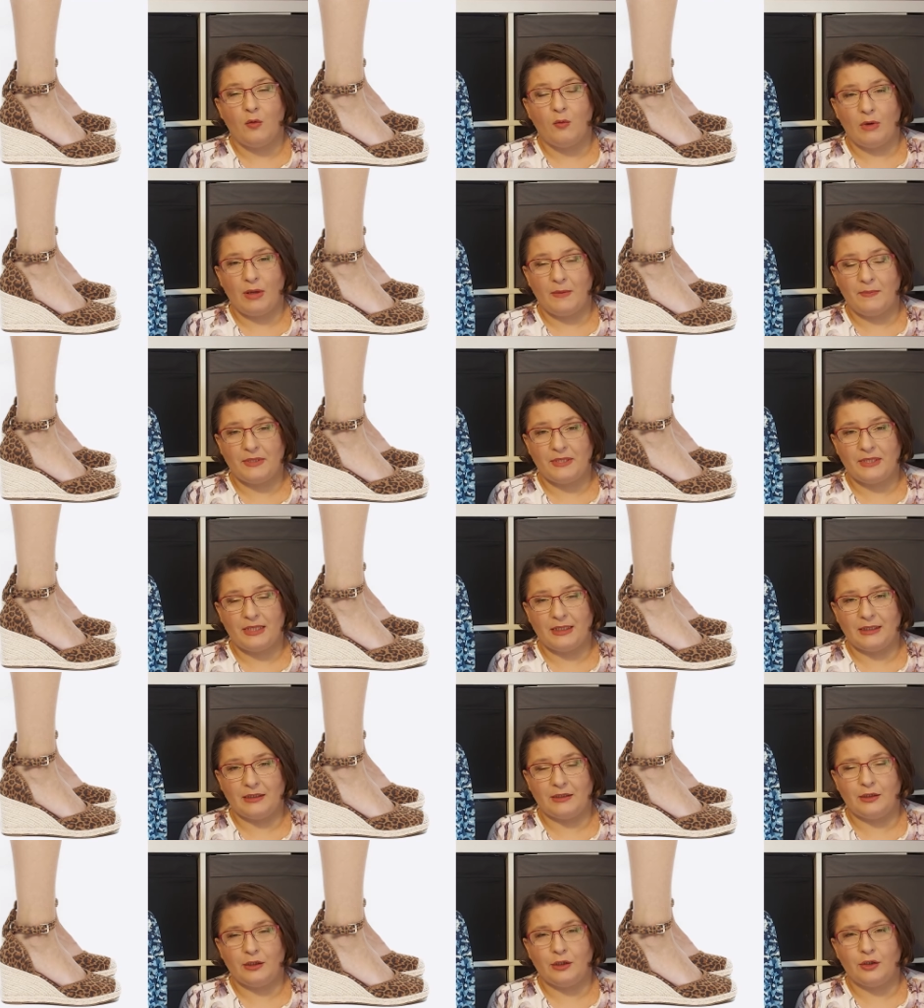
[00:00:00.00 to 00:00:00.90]

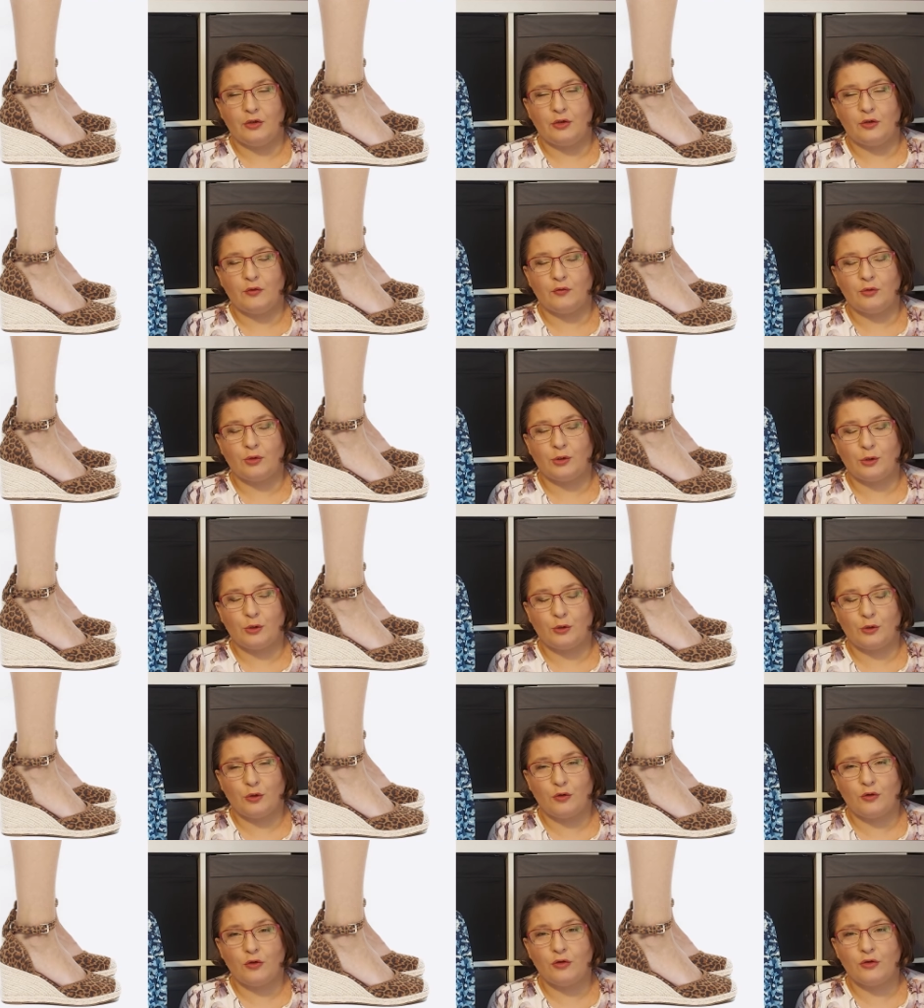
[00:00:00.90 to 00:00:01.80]
website those
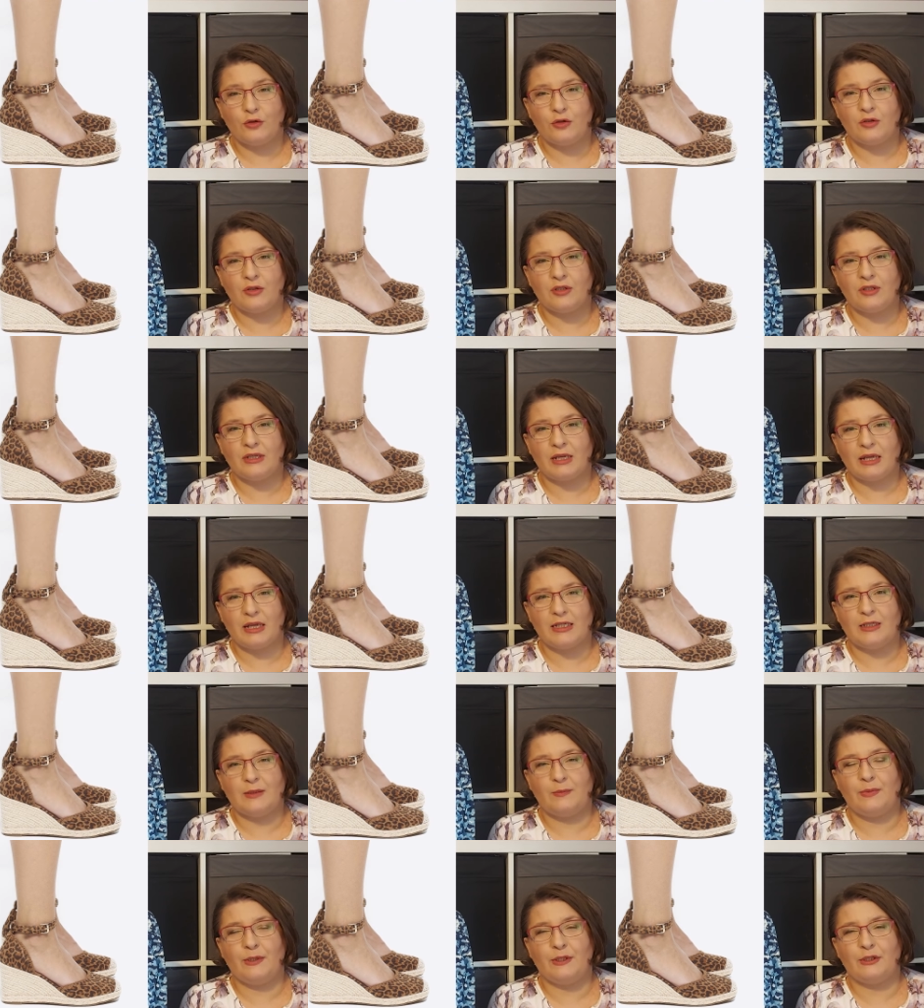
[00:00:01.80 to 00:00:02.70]
gorgeous
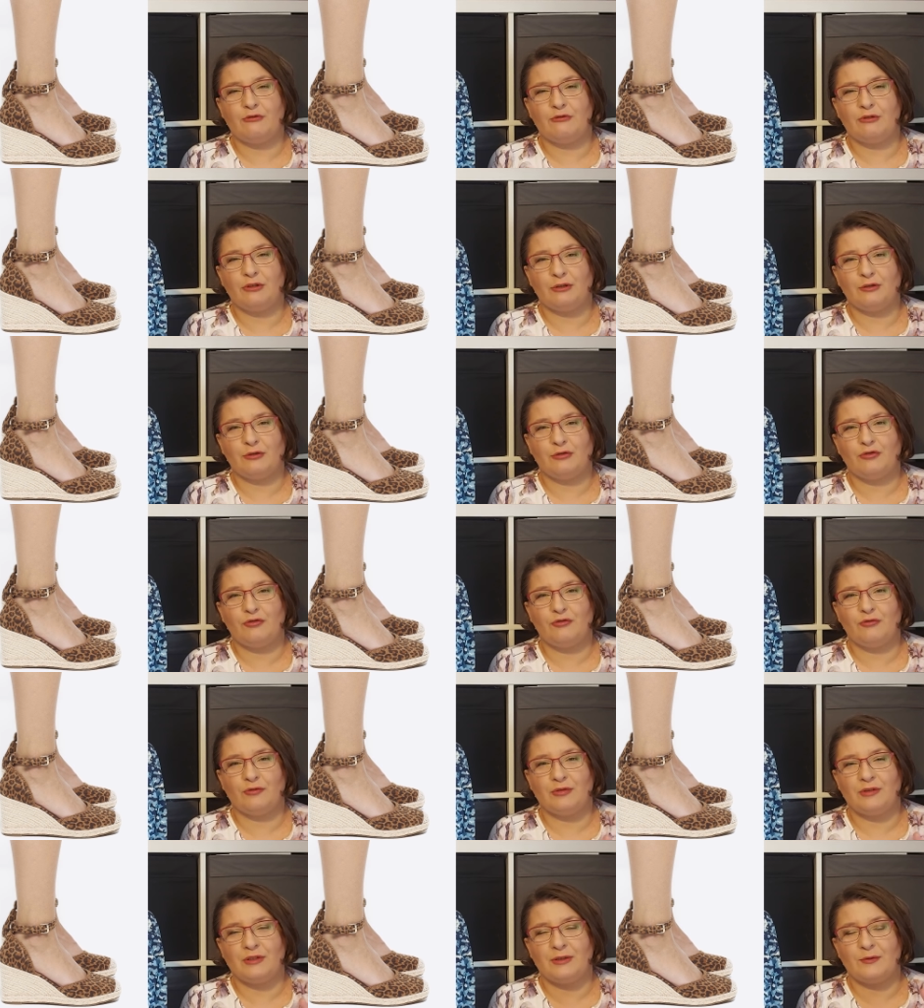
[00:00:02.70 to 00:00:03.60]
espadrille
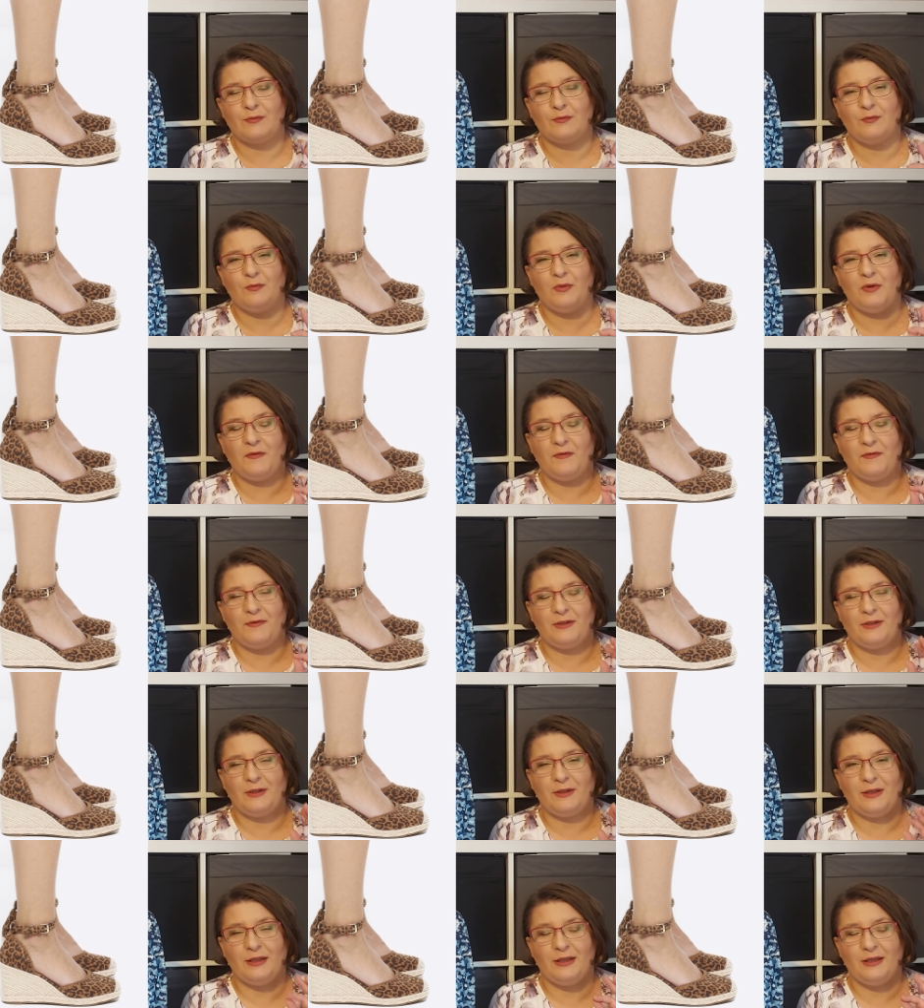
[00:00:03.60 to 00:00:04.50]
shoes with
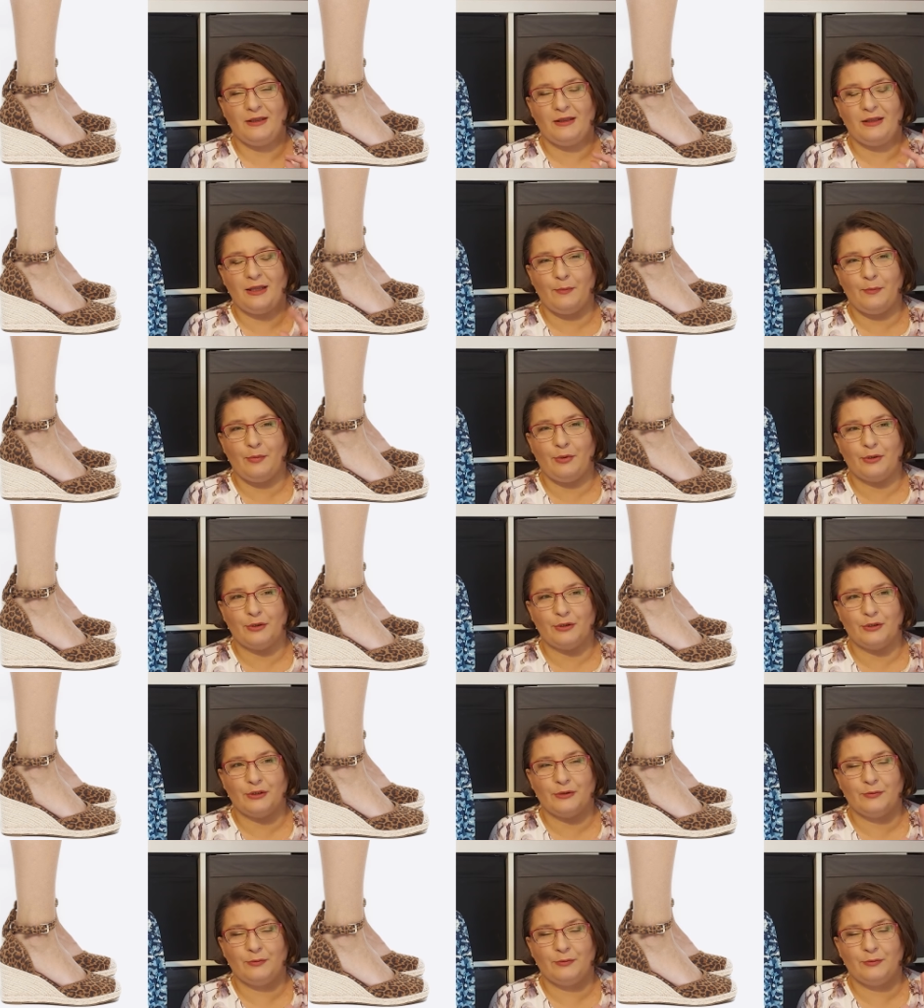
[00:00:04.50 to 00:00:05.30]
the leopard